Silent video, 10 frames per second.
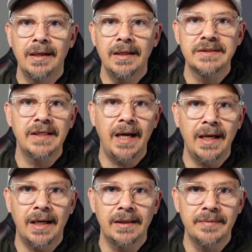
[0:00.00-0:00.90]
It's an
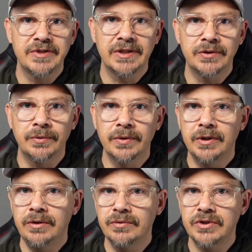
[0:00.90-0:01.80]
AI lip sync tool that
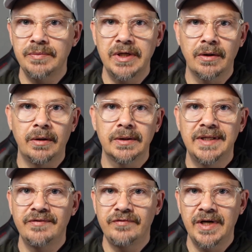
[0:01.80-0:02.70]
used to be called
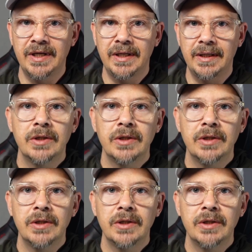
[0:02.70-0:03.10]
Infinity.